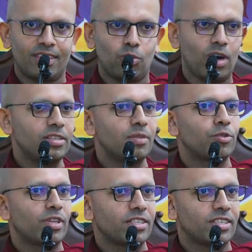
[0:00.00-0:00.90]
Whilst a
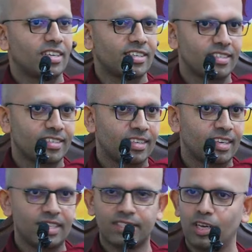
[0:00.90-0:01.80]
Puthujjana
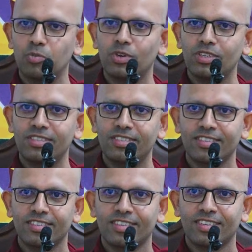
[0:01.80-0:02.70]
is someone
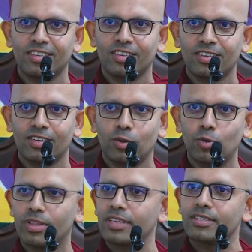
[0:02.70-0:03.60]

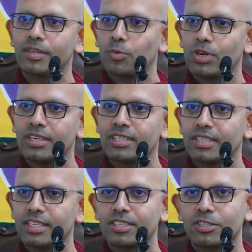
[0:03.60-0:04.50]
who thinks the world is
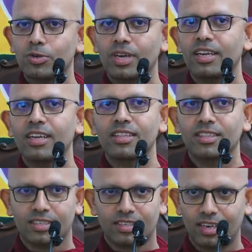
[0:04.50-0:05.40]
Nitya, Sukha, and
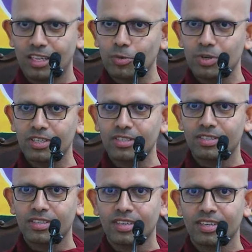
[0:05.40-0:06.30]
Atta. In other
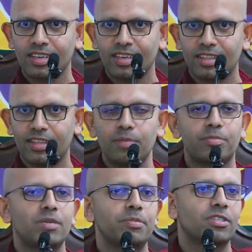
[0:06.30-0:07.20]
words, their
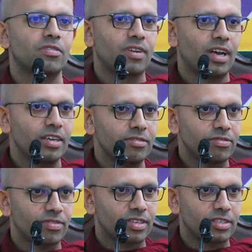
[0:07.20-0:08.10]
purpose of
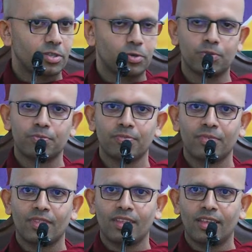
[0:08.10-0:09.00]
life is to
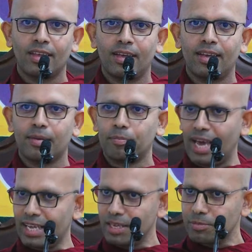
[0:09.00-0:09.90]

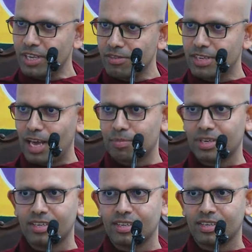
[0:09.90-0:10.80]
make themselves
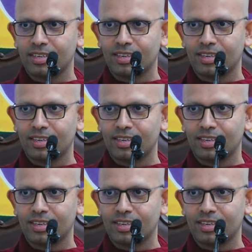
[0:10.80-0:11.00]
happy